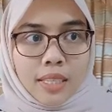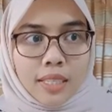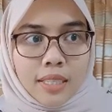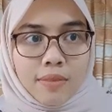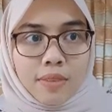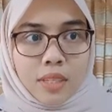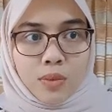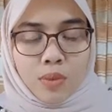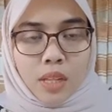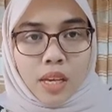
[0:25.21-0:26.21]
The
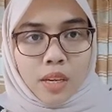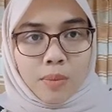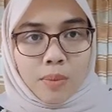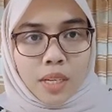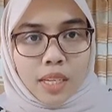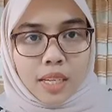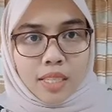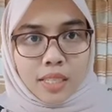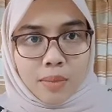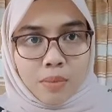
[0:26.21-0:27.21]
servers will accommodate
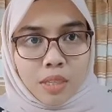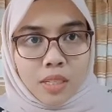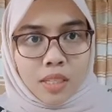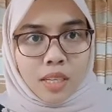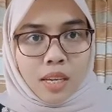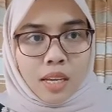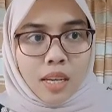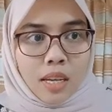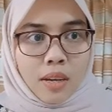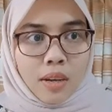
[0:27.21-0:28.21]
customers
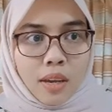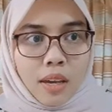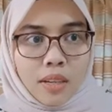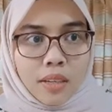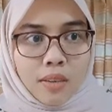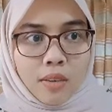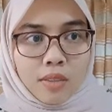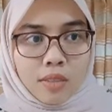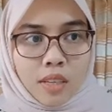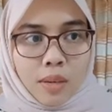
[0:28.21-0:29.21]
and
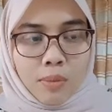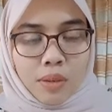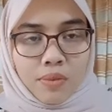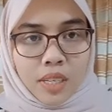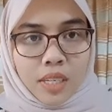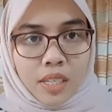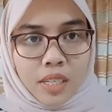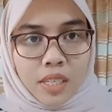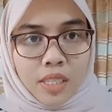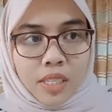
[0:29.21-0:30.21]
on time if
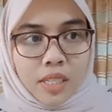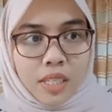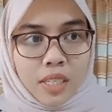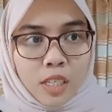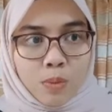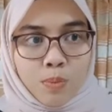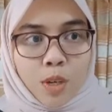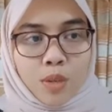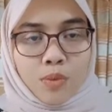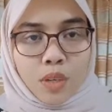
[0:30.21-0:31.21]
indeed the
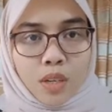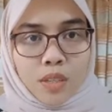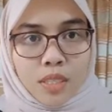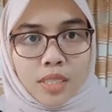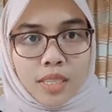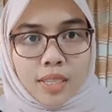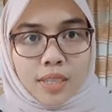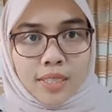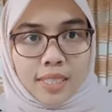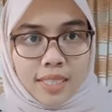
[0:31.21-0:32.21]
response were considered
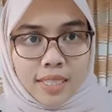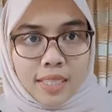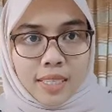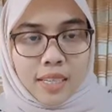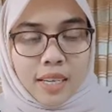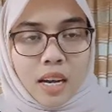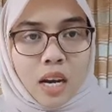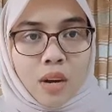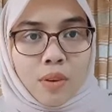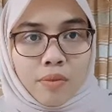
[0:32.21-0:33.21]
consistent.
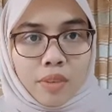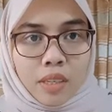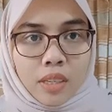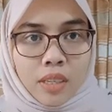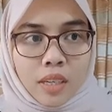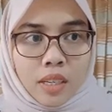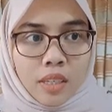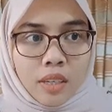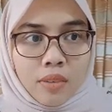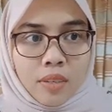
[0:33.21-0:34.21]
However,
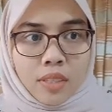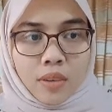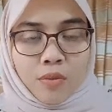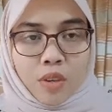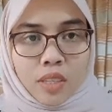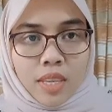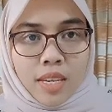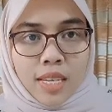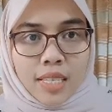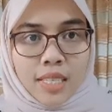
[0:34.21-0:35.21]
the risk of
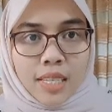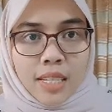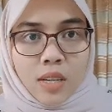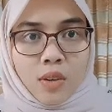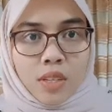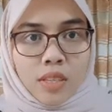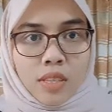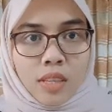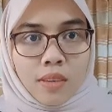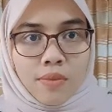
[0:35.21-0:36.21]
waiting is still
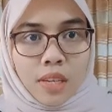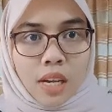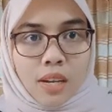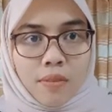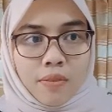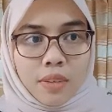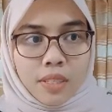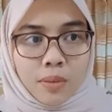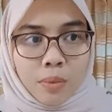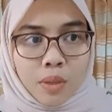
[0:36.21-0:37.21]
quantitatively
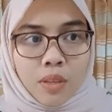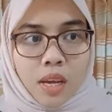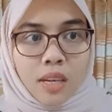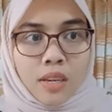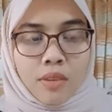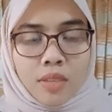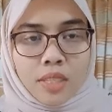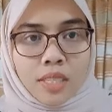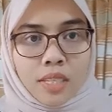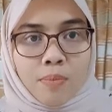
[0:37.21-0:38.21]
unfixable and the
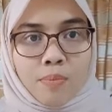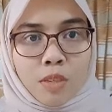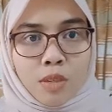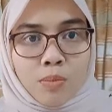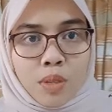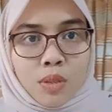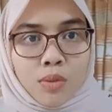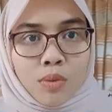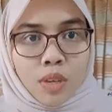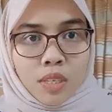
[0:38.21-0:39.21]
risk is impossible
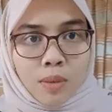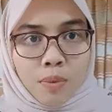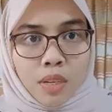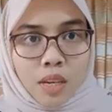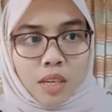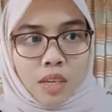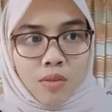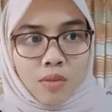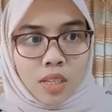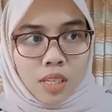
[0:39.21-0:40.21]
to estimate
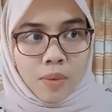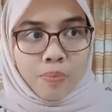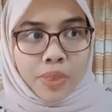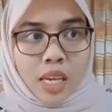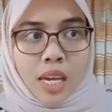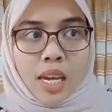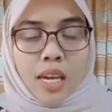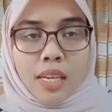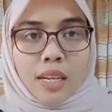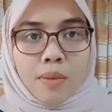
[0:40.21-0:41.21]
accurately.
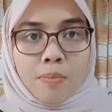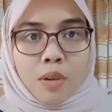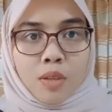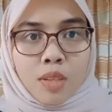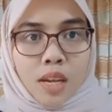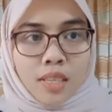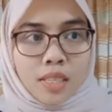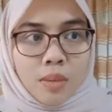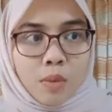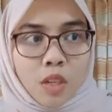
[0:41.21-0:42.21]
The approach like
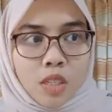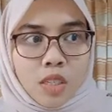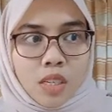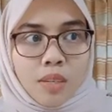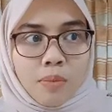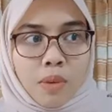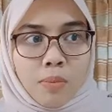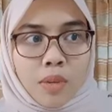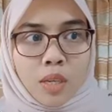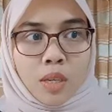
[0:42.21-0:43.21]
simulation may
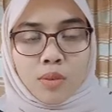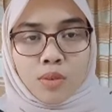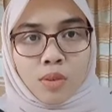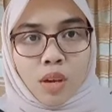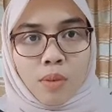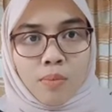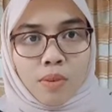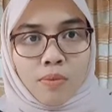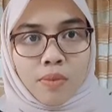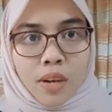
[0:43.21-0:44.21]
be used to help
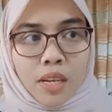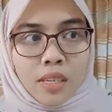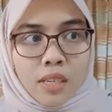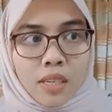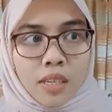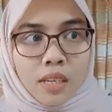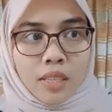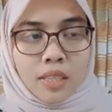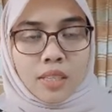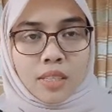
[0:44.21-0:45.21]
refine the
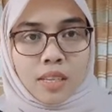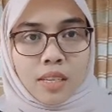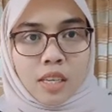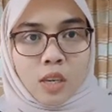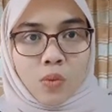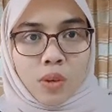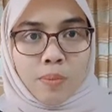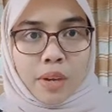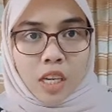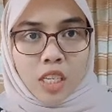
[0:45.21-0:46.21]
existing
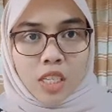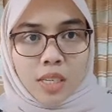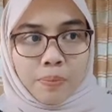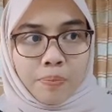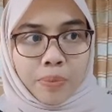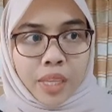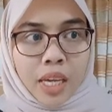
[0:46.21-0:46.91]
queuing mechanism.